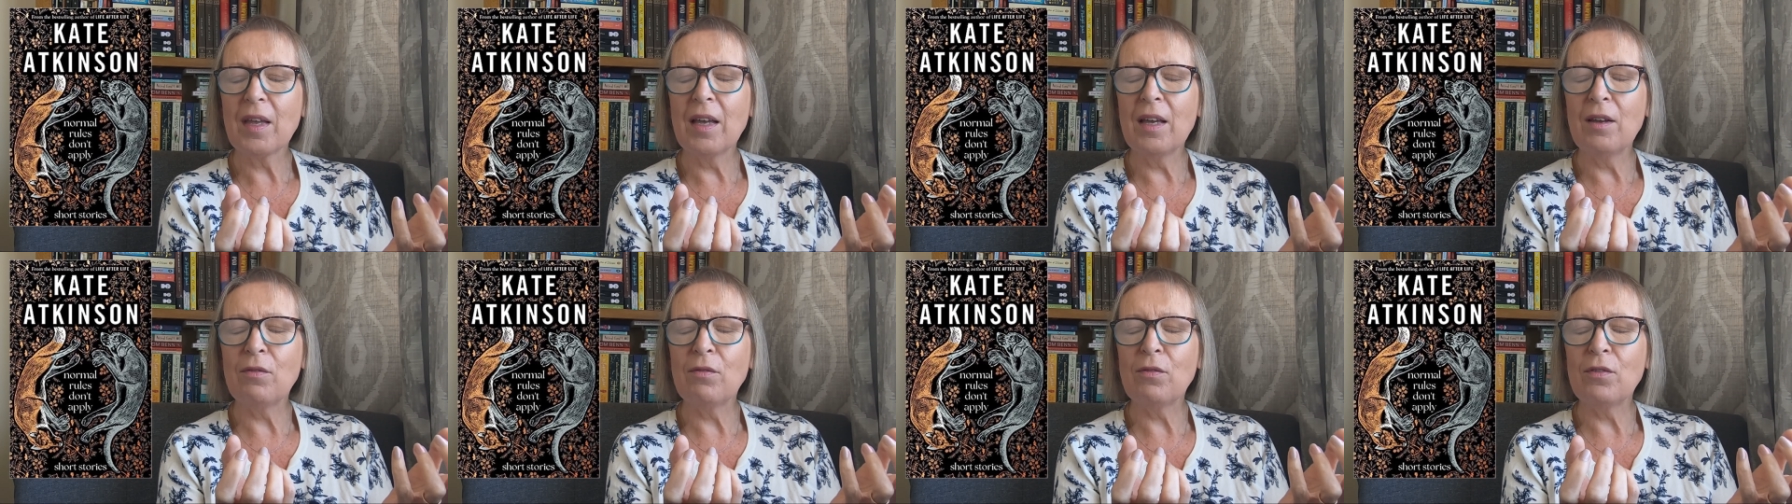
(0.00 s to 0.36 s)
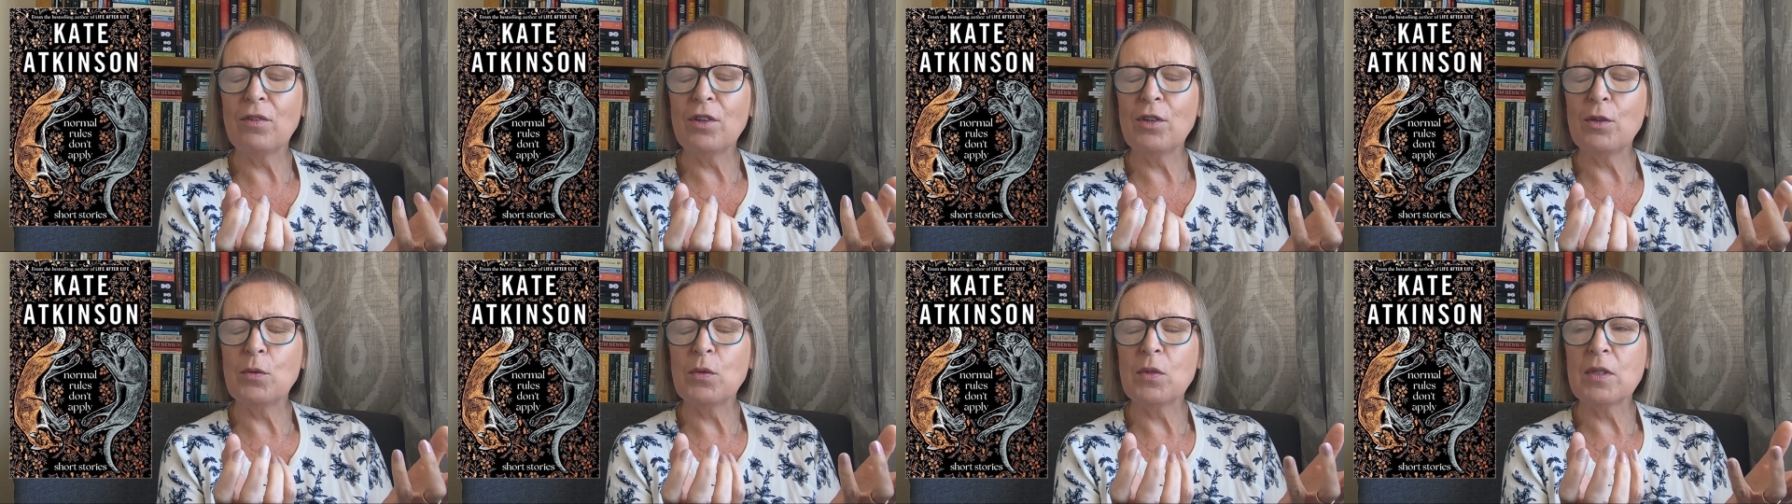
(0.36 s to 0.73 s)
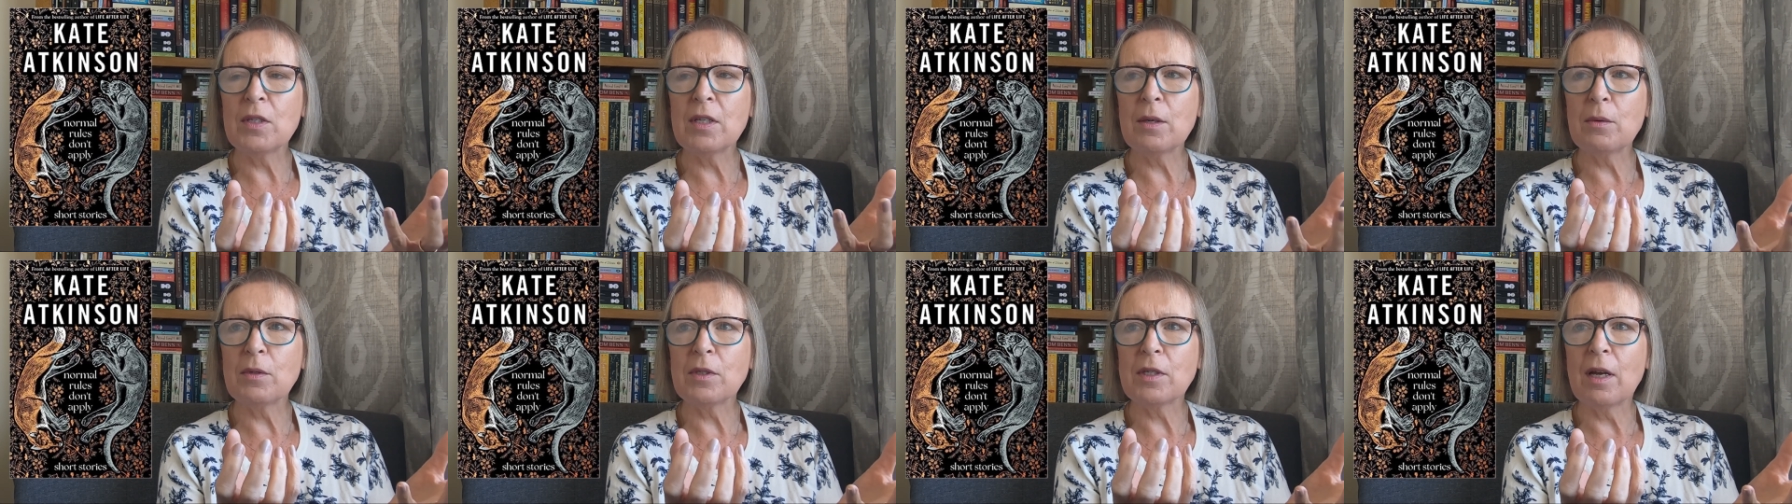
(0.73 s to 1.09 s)
if you
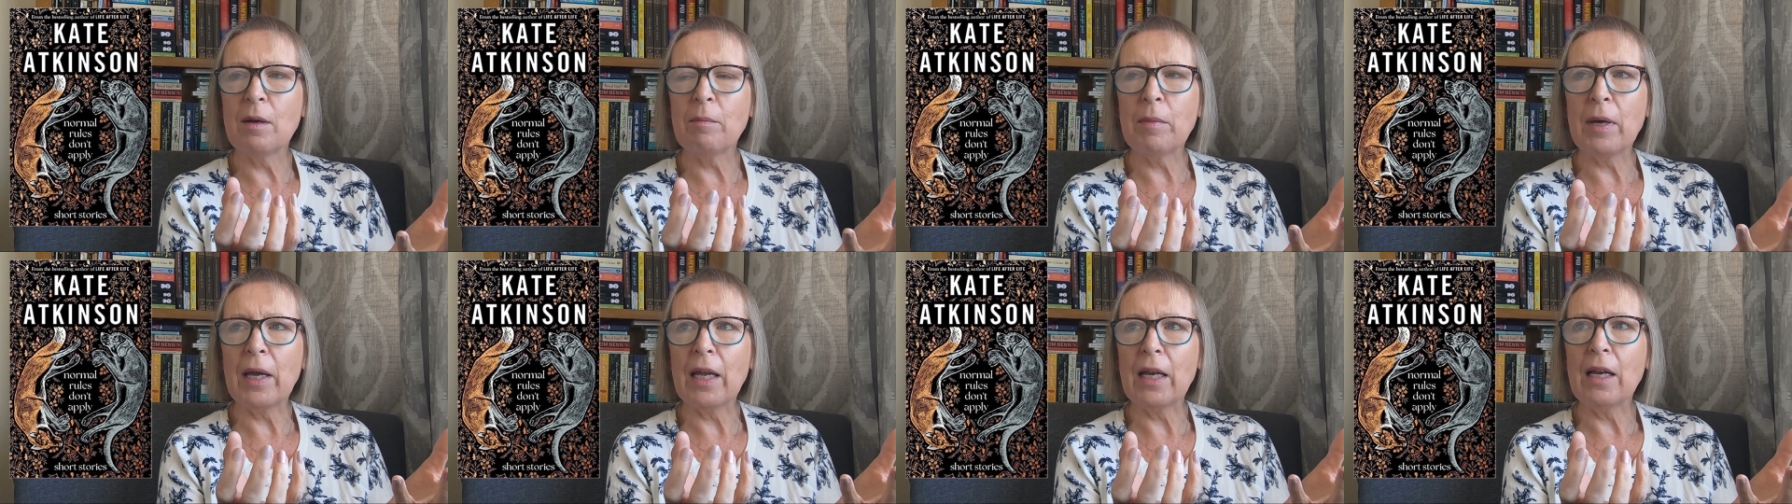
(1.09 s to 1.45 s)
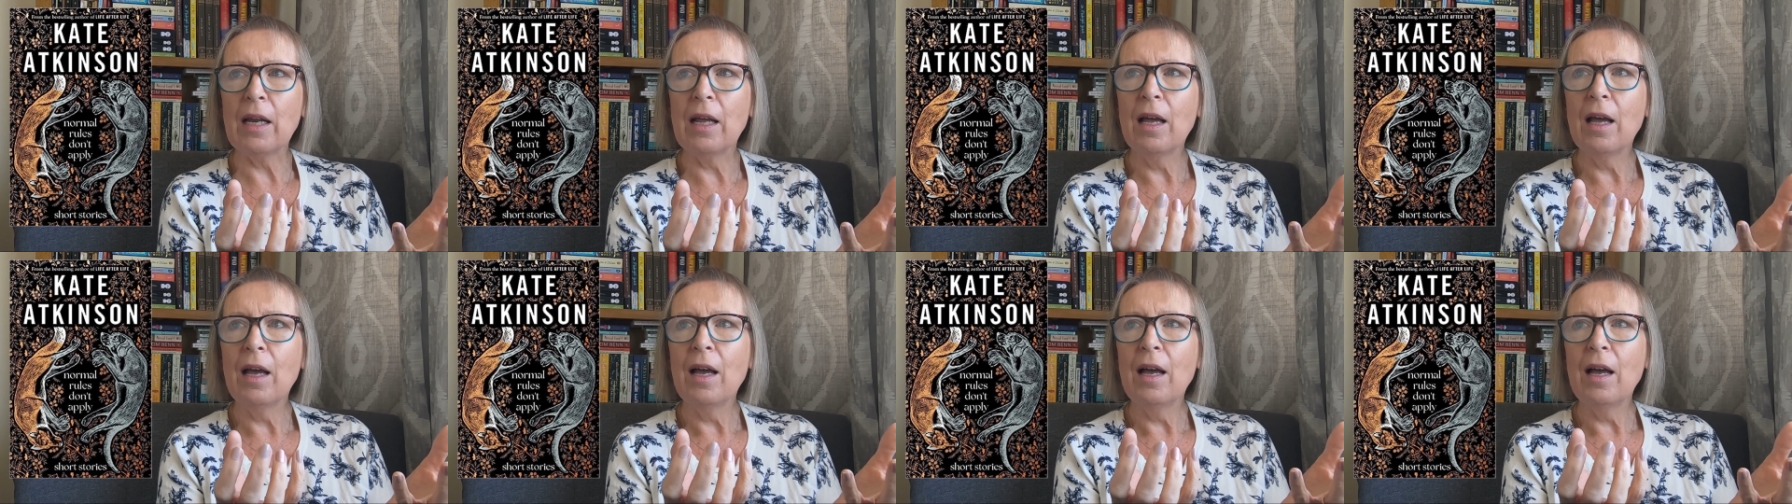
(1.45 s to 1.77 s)
see what I mean,